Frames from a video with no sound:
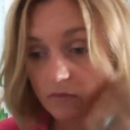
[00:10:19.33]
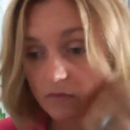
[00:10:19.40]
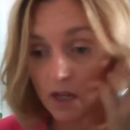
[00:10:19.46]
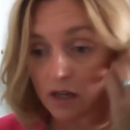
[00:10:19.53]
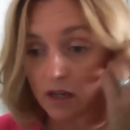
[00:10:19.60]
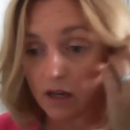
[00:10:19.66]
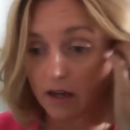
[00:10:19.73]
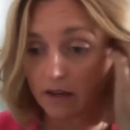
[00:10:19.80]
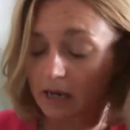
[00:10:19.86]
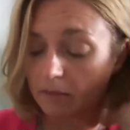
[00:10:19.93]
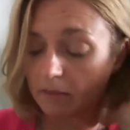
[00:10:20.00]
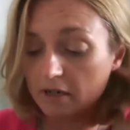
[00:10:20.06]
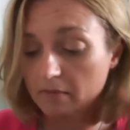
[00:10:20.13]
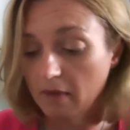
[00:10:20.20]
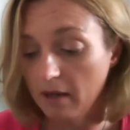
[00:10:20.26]
The
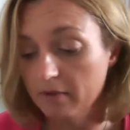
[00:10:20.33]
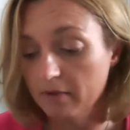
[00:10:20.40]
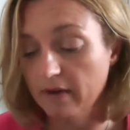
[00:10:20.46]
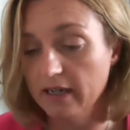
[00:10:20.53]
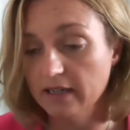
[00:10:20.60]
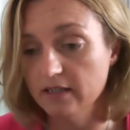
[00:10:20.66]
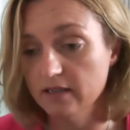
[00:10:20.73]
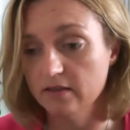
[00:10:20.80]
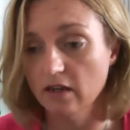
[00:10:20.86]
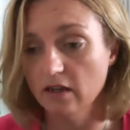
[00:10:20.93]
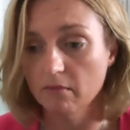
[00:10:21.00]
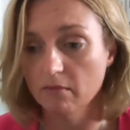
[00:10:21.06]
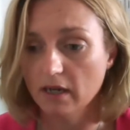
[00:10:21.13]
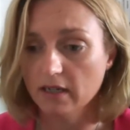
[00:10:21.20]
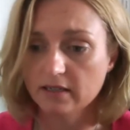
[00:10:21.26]
company might be rated, so it
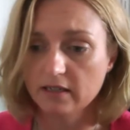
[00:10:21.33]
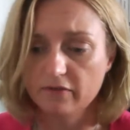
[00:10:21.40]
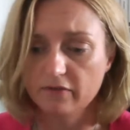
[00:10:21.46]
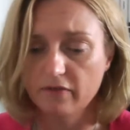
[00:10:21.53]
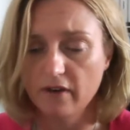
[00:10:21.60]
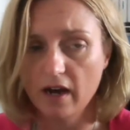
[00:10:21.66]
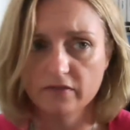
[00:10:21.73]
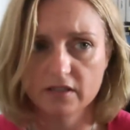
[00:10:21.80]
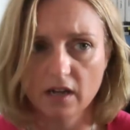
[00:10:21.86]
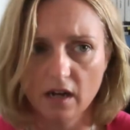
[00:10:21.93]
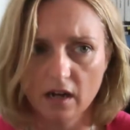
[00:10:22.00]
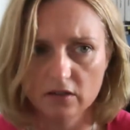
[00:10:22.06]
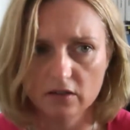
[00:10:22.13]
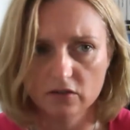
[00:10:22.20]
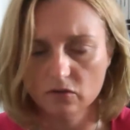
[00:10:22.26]
might see 5
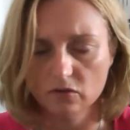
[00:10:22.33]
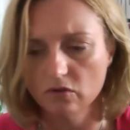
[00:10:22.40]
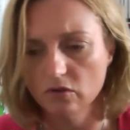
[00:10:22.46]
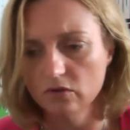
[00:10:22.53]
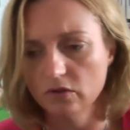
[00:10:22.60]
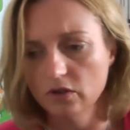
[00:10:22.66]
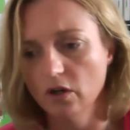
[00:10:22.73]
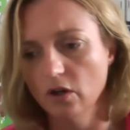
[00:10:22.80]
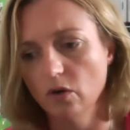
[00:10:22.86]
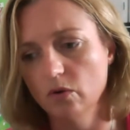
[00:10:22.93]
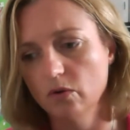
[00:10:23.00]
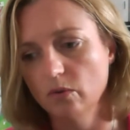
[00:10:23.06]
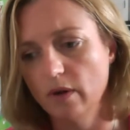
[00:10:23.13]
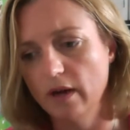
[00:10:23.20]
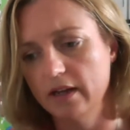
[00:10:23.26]
stars, or you know, all
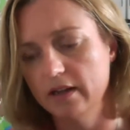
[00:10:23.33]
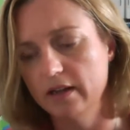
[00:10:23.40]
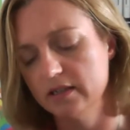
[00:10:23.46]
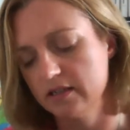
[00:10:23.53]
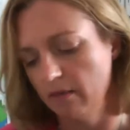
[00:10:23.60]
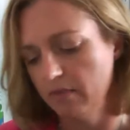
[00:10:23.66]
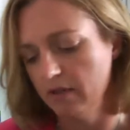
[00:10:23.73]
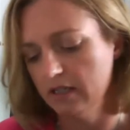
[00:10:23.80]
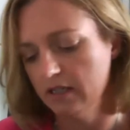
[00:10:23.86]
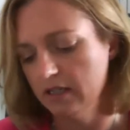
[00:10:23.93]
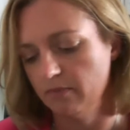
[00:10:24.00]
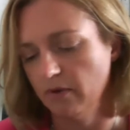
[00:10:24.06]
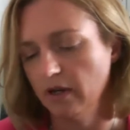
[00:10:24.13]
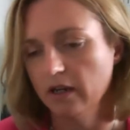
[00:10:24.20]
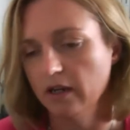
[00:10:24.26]
the way. This company's
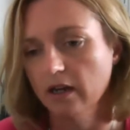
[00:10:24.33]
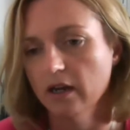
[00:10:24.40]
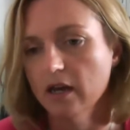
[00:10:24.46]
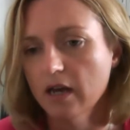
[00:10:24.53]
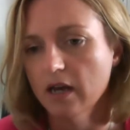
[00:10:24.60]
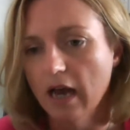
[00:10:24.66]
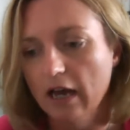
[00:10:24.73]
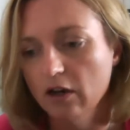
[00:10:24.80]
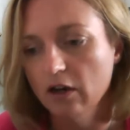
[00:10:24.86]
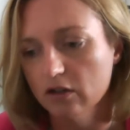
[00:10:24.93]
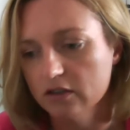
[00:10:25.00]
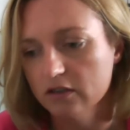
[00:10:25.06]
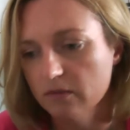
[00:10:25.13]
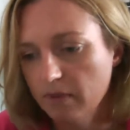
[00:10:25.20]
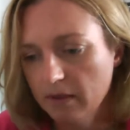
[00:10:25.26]
brilliant, and lots
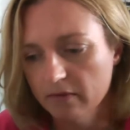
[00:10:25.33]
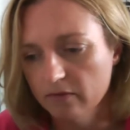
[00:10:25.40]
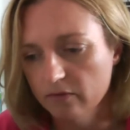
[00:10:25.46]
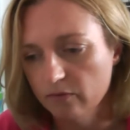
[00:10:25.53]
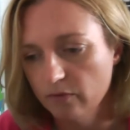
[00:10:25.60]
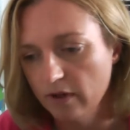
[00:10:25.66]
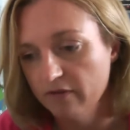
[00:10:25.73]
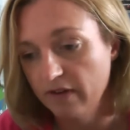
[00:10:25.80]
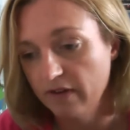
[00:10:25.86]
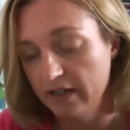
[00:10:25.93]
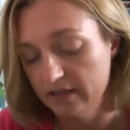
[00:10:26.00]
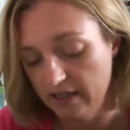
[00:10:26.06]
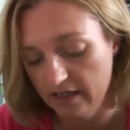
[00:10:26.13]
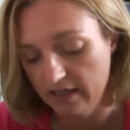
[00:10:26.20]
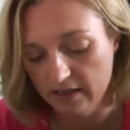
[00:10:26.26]
of people have written
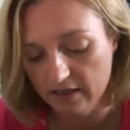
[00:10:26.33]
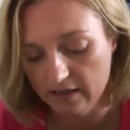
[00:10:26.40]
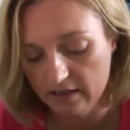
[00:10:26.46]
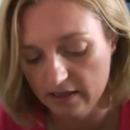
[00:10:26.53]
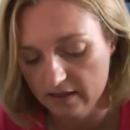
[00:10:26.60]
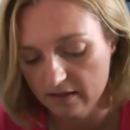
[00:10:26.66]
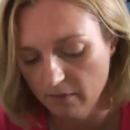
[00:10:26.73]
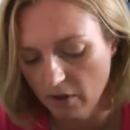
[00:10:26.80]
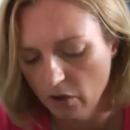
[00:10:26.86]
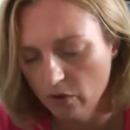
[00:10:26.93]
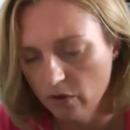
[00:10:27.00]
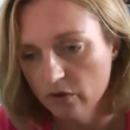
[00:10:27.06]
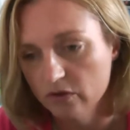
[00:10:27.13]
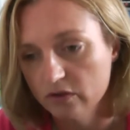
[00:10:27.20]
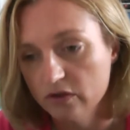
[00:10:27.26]
fantastic
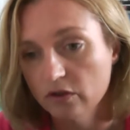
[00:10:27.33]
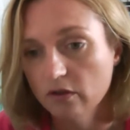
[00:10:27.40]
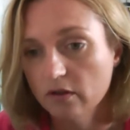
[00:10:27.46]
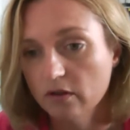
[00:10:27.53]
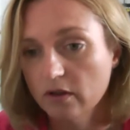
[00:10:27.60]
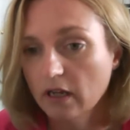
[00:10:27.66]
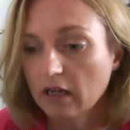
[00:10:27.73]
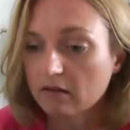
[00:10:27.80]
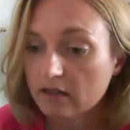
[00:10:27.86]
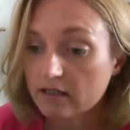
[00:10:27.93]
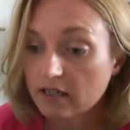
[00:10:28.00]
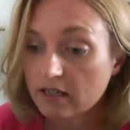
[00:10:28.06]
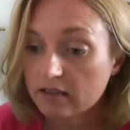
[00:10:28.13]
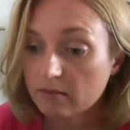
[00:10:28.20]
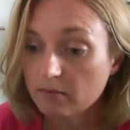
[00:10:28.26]
testimonials, and you think this
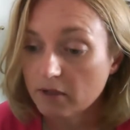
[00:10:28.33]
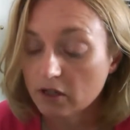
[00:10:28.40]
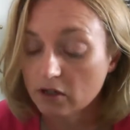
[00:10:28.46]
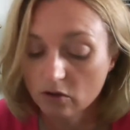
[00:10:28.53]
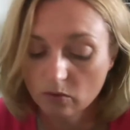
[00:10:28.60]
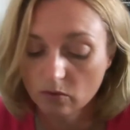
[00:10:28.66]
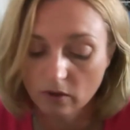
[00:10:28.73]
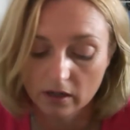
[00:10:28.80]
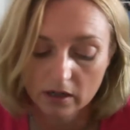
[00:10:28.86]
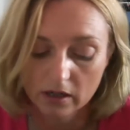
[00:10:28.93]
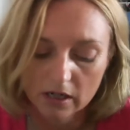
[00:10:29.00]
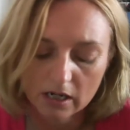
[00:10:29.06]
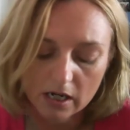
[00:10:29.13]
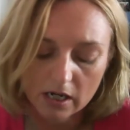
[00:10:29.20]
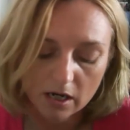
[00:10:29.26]
has to be a good one.
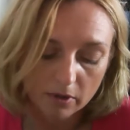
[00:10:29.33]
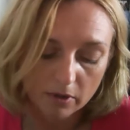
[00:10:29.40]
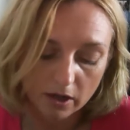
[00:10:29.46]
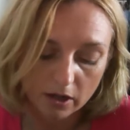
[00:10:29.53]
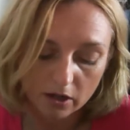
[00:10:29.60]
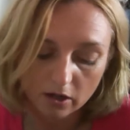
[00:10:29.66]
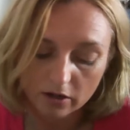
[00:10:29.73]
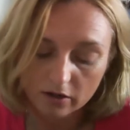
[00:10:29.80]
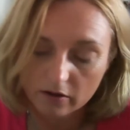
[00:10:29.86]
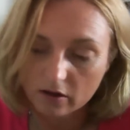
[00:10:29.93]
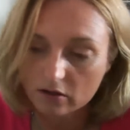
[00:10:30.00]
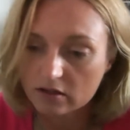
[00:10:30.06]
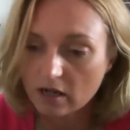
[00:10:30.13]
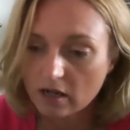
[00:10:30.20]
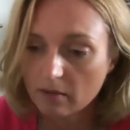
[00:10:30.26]
But a lot of
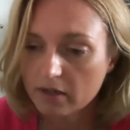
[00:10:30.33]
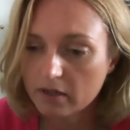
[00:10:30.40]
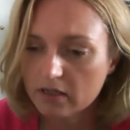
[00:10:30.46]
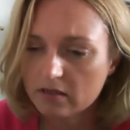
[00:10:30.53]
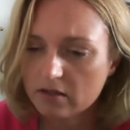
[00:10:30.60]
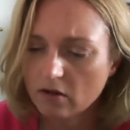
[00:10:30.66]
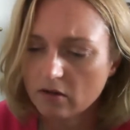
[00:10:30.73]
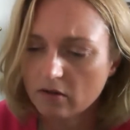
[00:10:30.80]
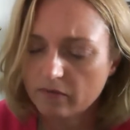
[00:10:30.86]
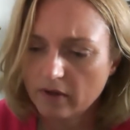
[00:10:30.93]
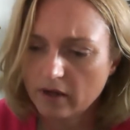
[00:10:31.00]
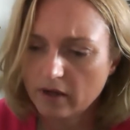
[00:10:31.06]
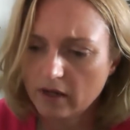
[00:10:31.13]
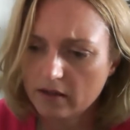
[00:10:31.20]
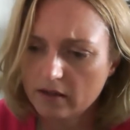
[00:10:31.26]
those companies that
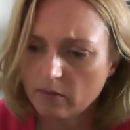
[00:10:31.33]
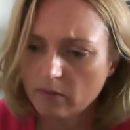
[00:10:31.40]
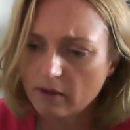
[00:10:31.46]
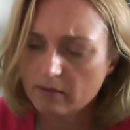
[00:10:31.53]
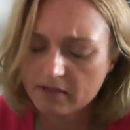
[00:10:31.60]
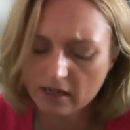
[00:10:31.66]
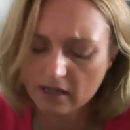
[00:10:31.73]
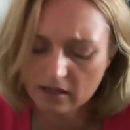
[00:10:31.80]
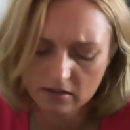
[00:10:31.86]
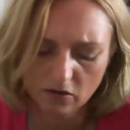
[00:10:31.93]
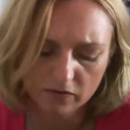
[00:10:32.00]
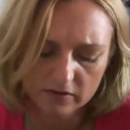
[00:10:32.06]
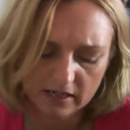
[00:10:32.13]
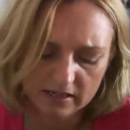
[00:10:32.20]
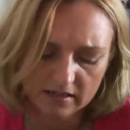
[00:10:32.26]
offer the websites that
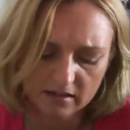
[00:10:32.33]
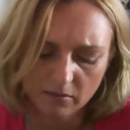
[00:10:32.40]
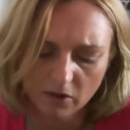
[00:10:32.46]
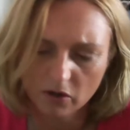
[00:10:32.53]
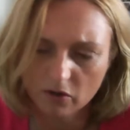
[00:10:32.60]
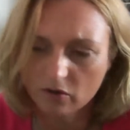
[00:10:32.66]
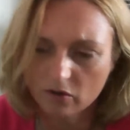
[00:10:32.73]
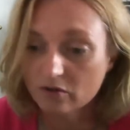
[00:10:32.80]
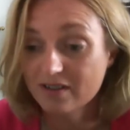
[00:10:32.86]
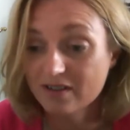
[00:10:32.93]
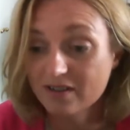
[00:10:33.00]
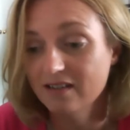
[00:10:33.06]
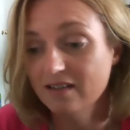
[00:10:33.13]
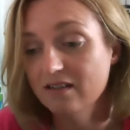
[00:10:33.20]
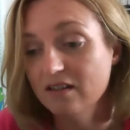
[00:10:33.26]
offer testimonials,
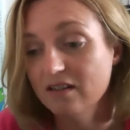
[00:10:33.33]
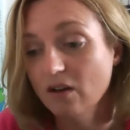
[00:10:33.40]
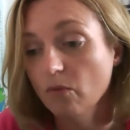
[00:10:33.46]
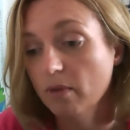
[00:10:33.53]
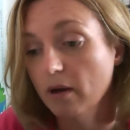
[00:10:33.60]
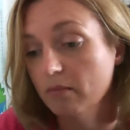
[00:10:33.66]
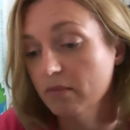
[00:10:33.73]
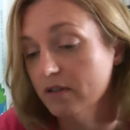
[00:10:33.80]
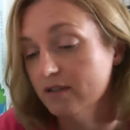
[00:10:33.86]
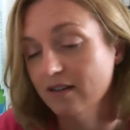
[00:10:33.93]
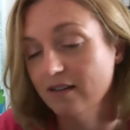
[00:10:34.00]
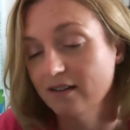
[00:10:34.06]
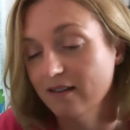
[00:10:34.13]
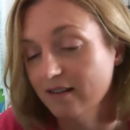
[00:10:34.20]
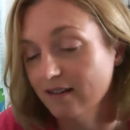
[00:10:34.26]
they don't publish
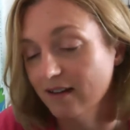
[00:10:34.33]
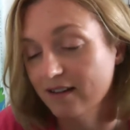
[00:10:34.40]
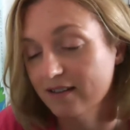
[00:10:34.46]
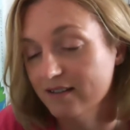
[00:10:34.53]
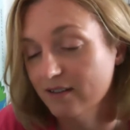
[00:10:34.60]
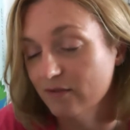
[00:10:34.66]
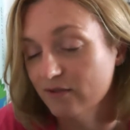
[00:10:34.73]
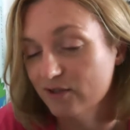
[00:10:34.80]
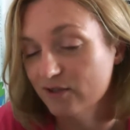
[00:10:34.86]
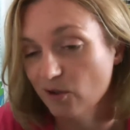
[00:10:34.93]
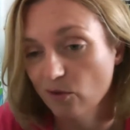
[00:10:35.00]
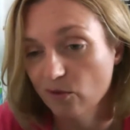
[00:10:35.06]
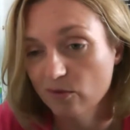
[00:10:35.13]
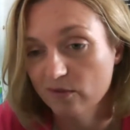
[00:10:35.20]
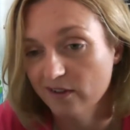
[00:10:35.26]
anything negative at
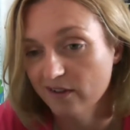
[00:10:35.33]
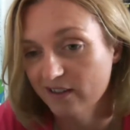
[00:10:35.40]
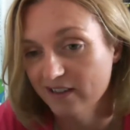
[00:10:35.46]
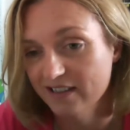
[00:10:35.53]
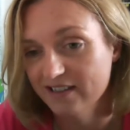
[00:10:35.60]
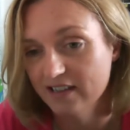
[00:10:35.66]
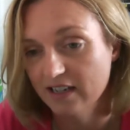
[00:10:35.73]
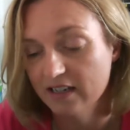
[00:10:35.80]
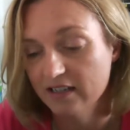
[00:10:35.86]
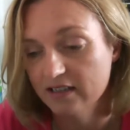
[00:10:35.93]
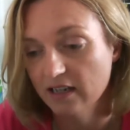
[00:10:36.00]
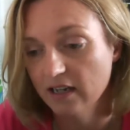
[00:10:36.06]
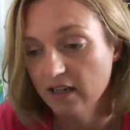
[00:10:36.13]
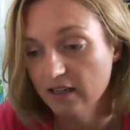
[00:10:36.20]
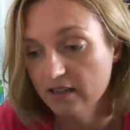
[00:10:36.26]
all.
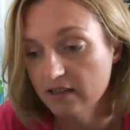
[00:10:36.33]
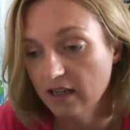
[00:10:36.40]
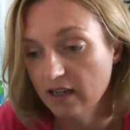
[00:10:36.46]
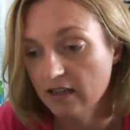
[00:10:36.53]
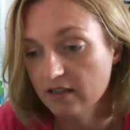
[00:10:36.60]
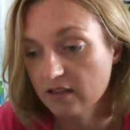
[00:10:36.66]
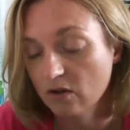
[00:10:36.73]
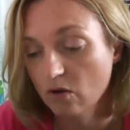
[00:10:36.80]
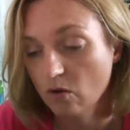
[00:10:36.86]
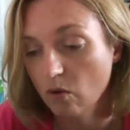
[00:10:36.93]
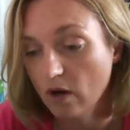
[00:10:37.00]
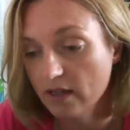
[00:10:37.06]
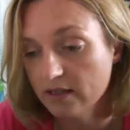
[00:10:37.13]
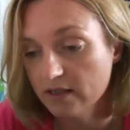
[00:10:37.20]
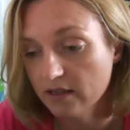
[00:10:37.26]
It's
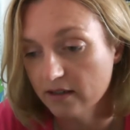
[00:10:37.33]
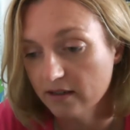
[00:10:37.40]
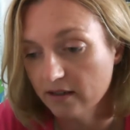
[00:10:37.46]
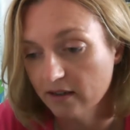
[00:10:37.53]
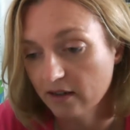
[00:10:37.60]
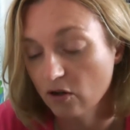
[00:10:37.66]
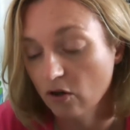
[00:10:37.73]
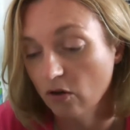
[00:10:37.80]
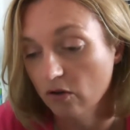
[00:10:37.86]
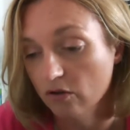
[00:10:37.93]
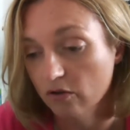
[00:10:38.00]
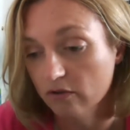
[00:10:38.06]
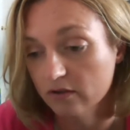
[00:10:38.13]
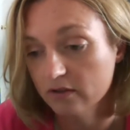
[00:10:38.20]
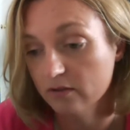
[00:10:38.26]
quite a con
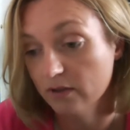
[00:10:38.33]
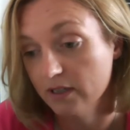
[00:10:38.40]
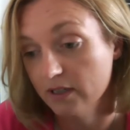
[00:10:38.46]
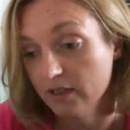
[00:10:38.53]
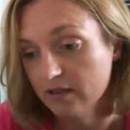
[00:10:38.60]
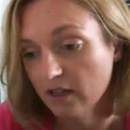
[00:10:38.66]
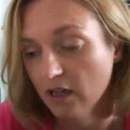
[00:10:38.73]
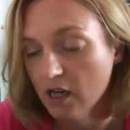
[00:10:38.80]
or a twist.